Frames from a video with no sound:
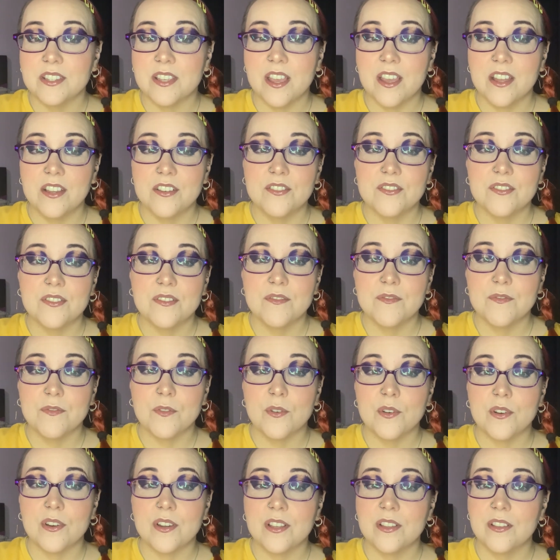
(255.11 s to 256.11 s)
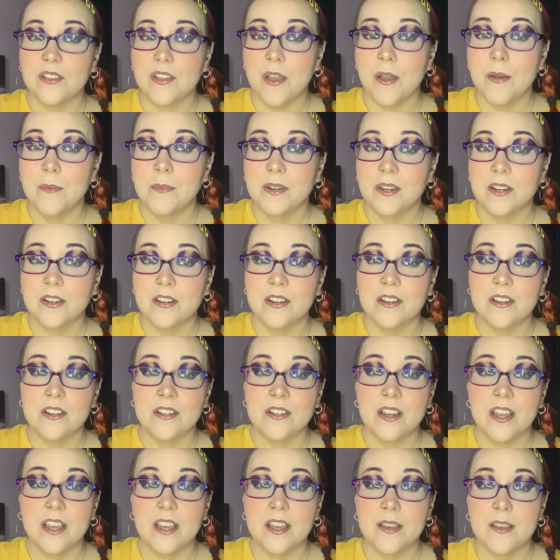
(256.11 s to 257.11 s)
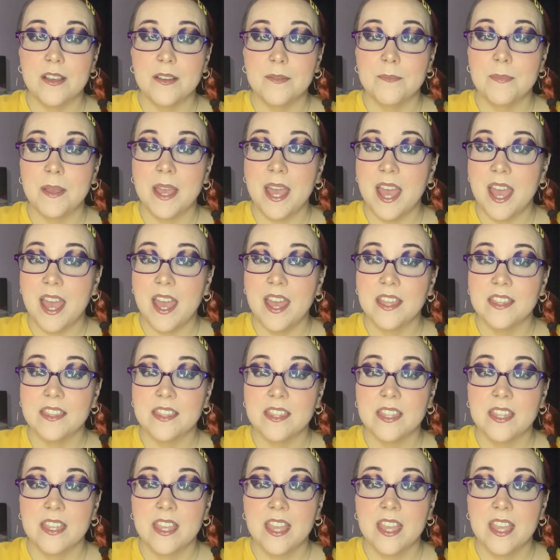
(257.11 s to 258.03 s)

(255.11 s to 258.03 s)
104 kilometer path,